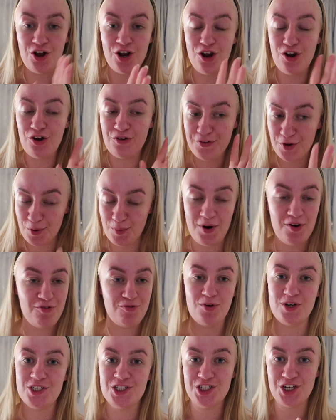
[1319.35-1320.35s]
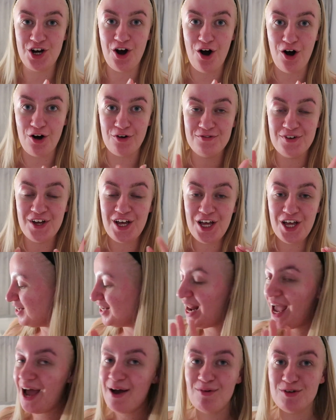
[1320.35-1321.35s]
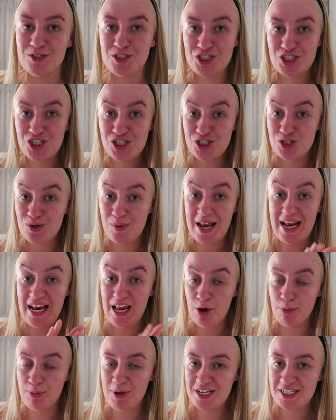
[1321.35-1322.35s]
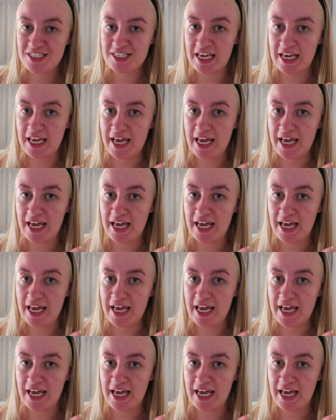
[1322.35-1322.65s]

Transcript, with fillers: I love it when I've washed it off. Um, now I'm just gonna do a little bit of